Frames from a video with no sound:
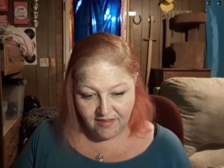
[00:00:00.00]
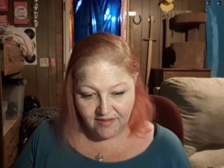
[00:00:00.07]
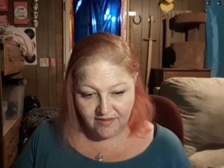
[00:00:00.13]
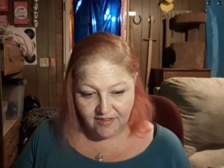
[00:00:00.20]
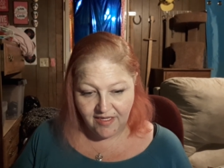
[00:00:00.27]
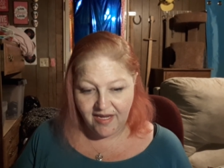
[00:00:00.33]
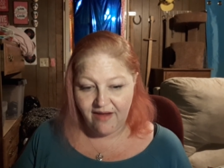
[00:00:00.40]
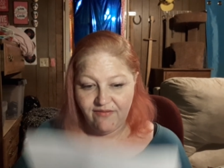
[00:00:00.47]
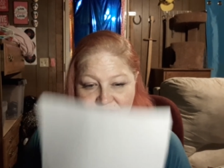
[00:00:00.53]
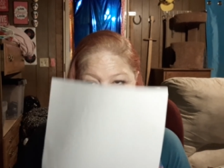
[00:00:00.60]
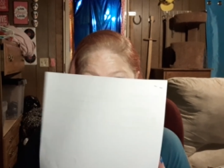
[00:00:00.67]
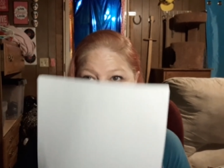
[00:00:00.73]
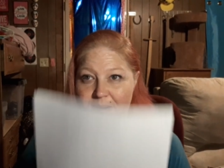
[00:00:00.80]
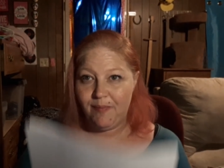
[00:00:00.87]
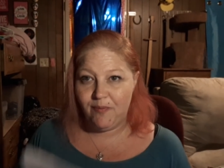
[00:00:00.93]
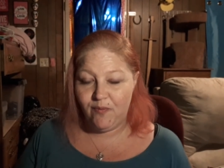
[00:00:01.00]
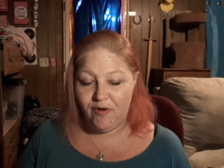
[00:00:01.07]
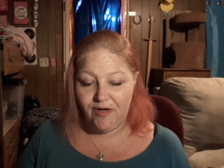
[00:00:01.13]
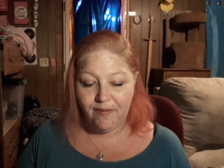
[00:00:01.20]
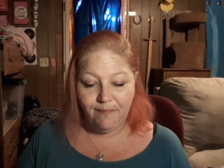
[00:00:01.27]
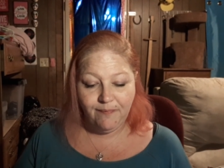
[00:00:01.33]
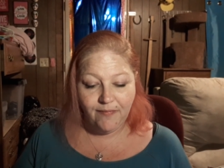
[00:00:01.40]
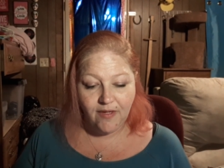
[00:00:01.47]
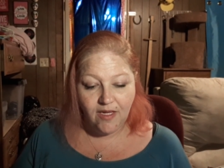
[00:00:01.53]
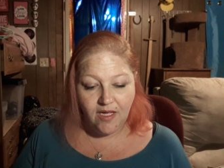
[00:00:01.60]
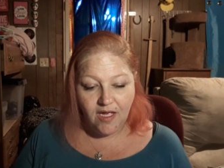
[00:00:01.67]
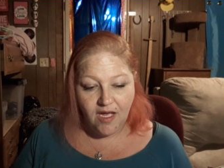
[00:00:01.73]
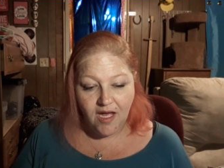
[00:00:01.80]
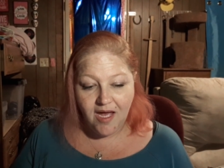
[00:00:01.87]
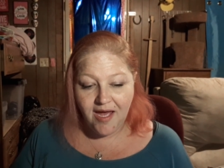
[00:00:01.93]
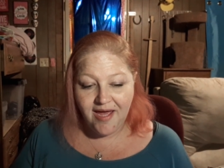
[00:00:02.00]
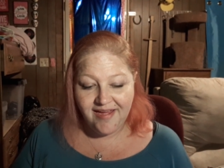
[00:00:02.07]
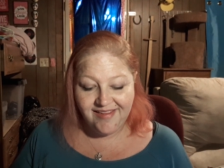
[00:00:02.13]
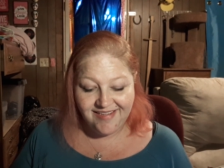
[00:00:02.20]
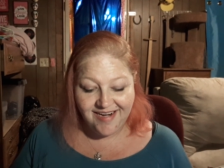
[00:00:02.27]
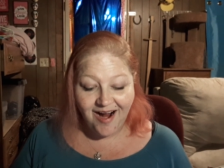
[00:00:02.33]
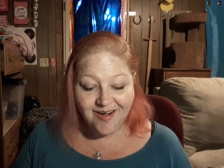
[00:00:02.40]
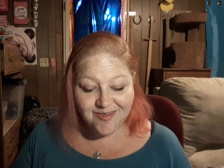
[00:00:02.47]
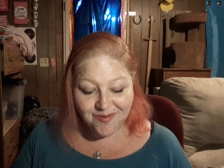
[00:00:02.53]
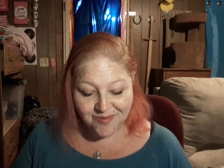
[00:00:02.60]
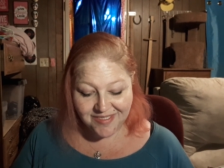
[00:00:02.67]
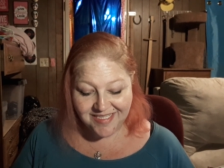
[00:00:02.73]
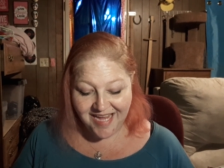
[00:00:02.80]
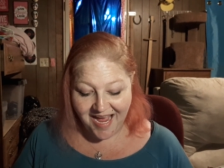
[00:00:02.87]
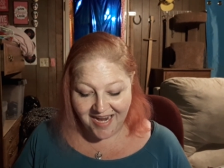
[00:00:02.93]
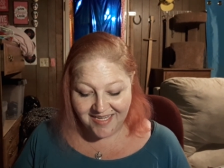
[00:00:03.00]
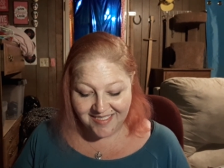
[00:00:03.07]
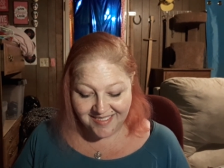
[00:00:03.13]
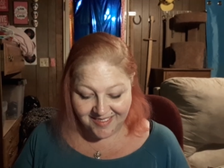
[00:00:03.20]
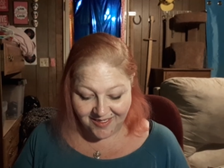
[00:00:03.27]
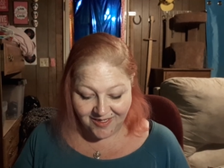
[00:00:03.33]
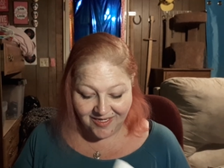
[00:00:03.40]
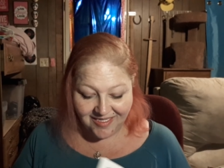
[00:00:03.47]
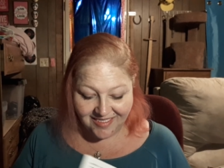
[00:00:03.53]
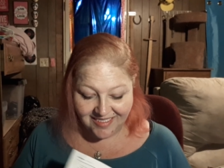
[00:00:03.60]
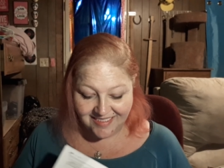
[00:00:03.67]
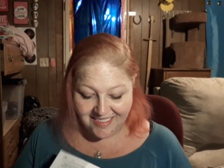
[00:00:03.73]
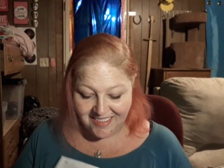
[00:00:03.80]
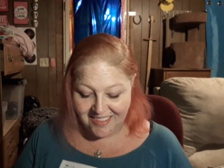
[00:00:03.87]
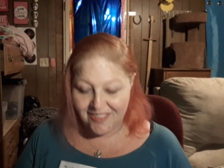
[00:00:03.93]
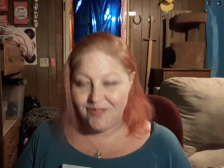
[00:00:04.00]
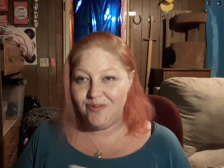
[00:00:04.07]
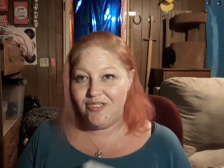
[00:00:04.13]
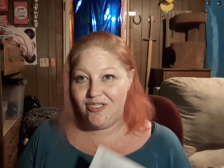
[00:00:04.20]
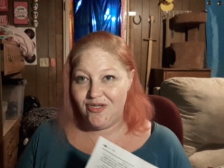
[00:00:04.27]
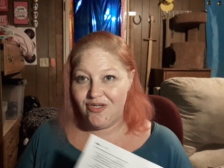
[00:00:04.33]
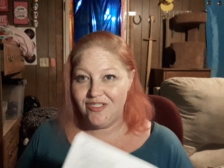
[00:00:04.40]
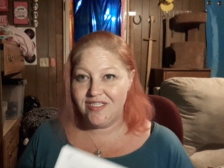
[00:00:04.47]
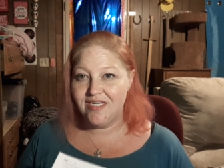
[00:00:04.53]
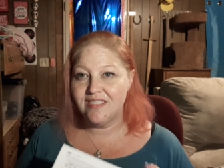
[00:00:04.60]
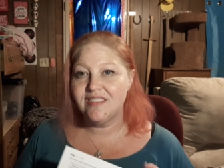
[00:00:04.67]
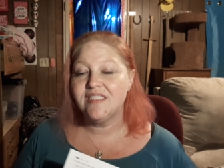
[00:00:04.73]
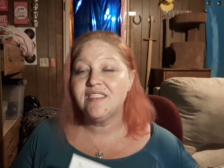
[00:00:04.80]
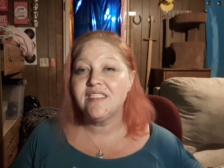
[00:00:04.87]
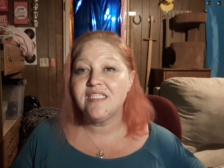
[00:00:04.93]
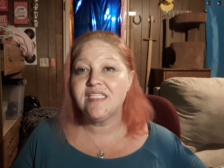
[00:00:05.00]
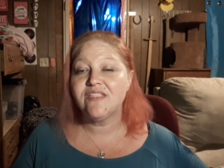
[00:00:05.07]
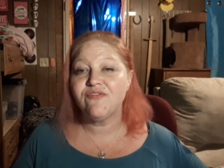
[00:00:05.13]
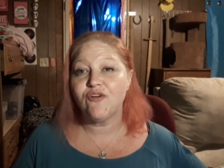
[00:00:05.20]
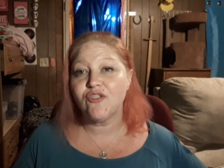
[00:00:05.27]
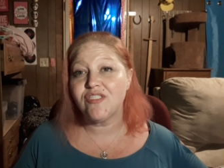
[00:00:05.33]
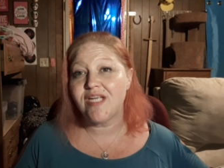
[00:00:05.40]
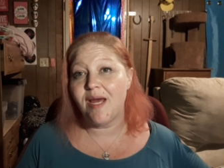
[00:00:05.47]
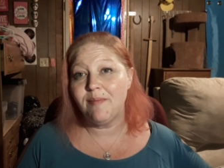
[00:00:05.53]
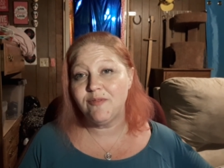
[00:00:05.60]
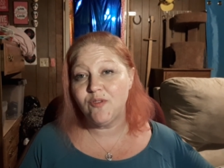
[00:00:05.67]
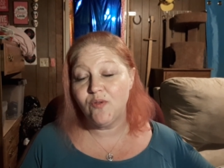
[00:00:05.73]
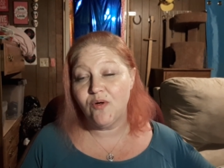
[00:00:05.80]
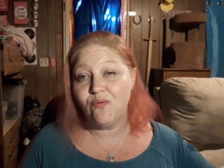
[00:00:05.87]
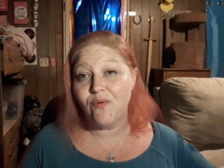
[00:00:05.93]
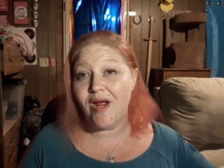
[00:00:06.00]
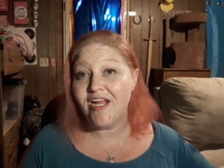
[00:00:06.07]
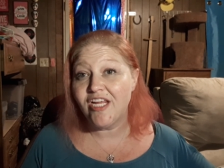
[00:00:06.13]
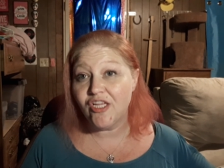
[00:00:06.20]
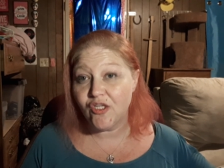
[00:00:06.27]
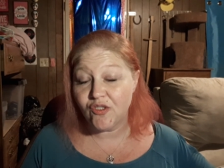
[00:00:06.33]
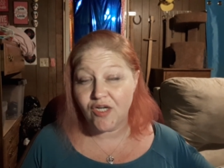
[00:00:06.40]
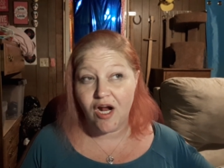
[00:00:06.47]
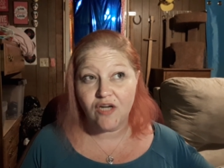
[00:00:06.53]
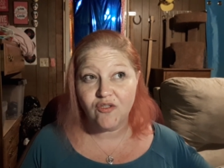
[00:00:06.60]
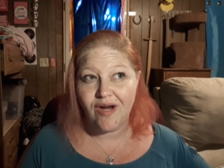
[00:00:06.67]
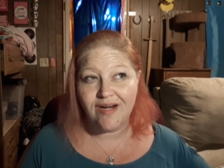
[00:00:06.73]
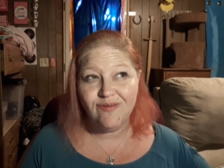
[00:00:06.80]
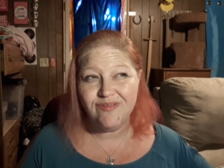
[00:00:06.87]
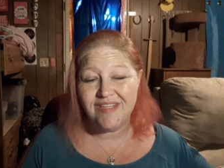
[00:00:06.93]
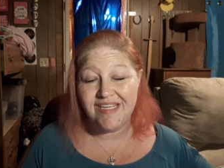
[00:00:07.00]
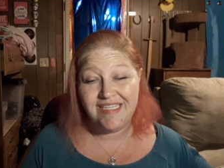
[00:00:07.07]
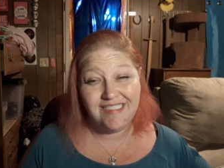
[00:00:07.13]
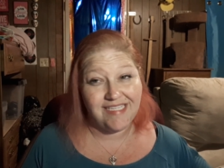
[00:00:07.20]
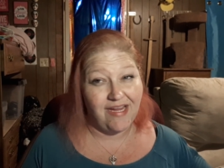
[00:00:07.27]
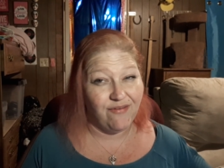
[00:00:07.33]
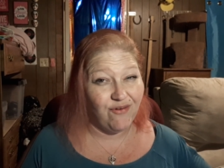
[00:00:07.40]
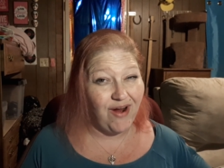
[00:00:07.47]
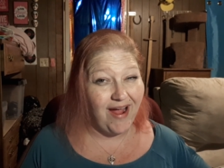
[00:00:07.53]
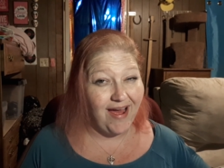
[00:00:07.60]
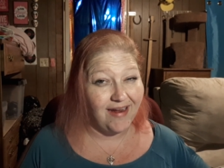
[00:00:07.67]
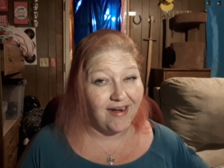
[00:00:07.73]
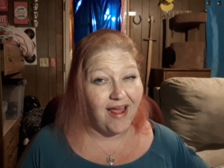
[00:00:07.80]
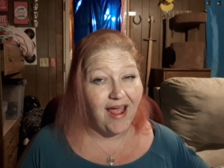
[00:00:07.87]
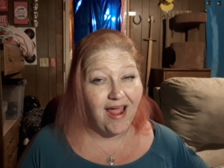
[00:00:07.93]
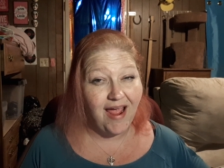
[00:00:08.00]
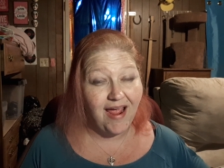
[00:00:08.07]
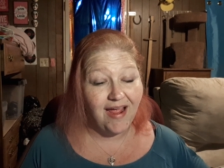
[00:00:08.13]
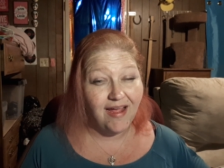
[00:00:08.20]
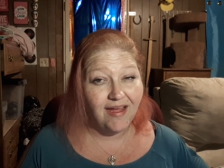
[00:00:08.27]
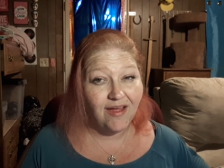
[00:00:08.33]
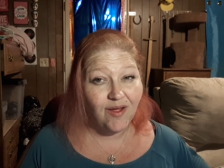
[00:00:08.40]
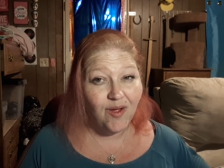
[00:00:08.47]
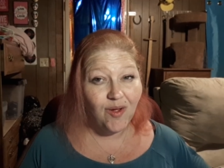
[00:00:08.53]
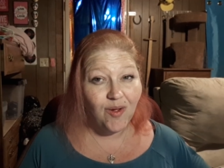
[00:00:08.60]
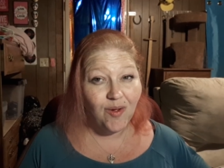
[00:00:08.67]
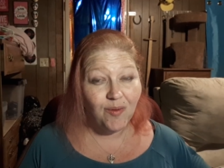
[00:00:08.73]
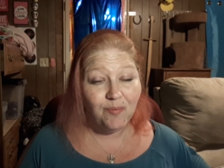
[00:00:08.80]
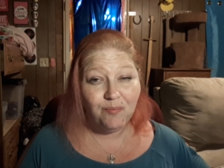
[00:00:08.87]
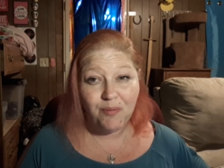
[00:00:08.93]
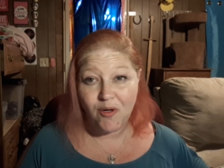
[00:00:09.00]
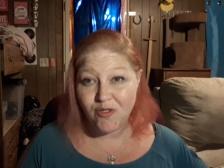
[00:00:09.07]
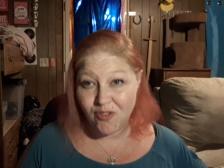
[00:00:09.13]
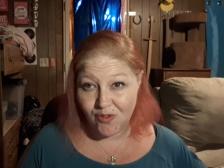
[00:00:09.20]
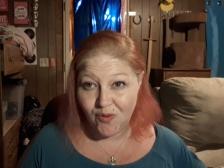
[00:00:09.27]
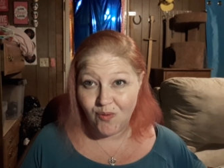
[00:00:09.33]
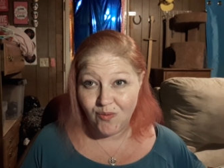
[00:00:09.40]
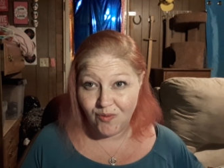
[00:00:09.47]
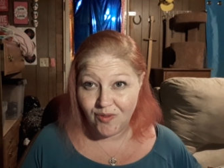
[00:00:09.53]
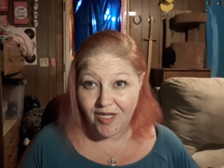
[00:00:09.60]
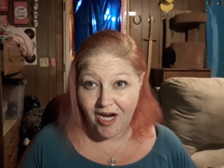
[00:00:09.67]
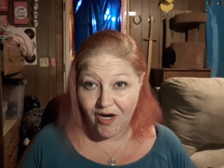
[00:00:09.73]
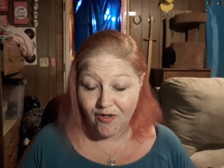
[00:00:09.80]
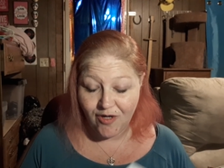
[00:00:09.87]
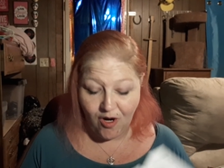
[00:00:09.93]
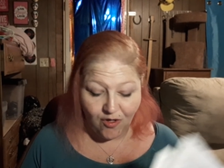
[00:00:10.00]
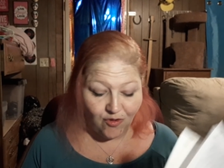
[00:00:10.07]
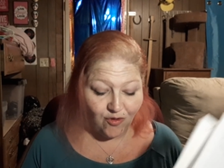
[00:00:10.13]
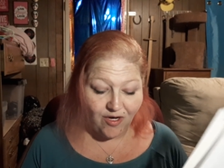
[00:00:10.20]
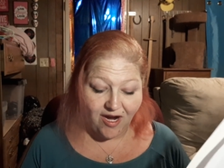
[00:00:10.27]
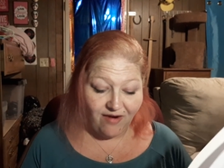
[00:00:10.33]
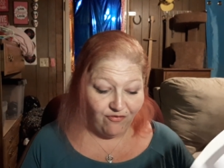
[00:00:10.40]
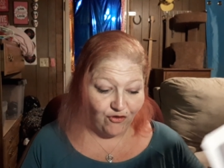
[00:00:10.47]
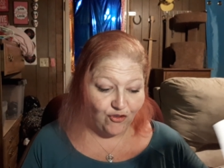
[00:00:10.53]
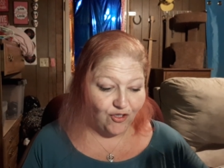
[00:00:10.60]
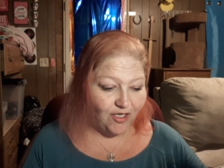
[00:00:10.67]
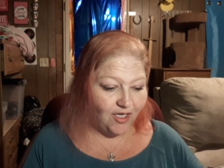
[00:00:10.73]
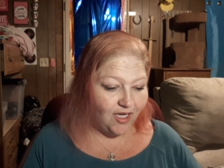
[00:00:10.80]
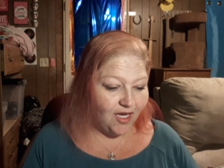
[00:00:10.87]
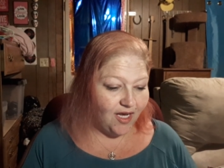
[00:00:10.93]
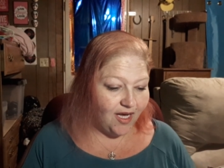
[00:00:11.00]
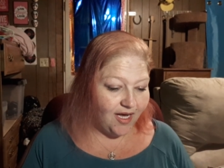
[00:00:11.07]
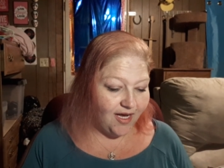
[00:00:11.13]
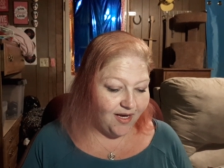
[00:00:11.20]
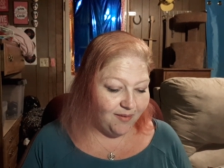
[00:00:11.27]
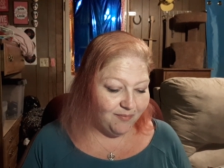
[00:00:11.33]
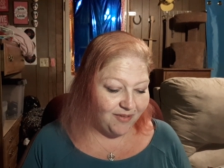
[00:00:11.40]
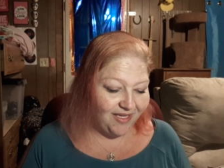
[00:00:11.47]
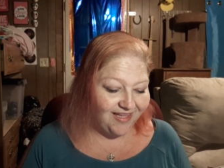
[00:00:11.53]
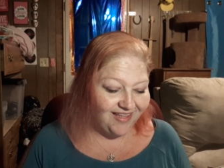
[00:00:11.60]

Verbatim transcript: So they gave us his paperwork. Uh, the doctor was kind of stunned because they did do a urine test. This is his first time to a regular doctor. I don't think he's ever had a personal care doctor ever. Um, but